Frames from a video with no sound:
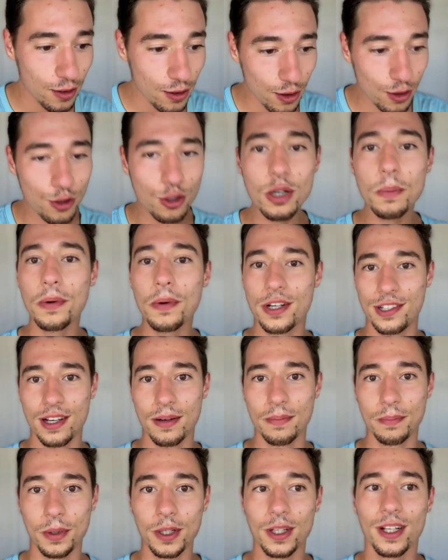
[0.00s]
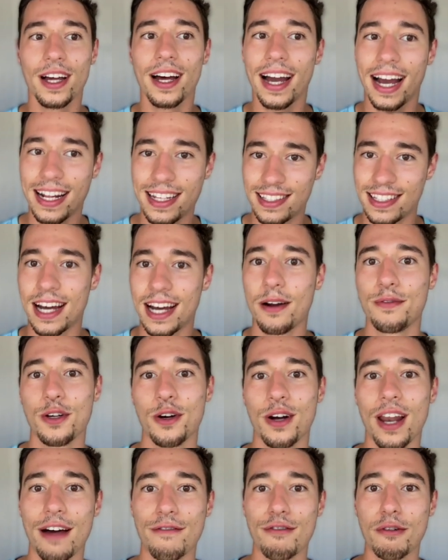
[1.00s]
super simple inside of
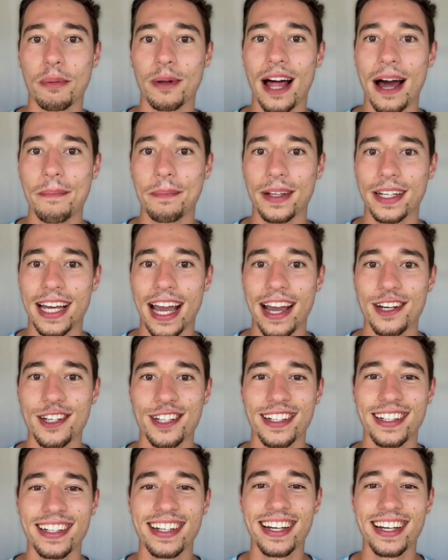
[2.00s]
your Lovable application.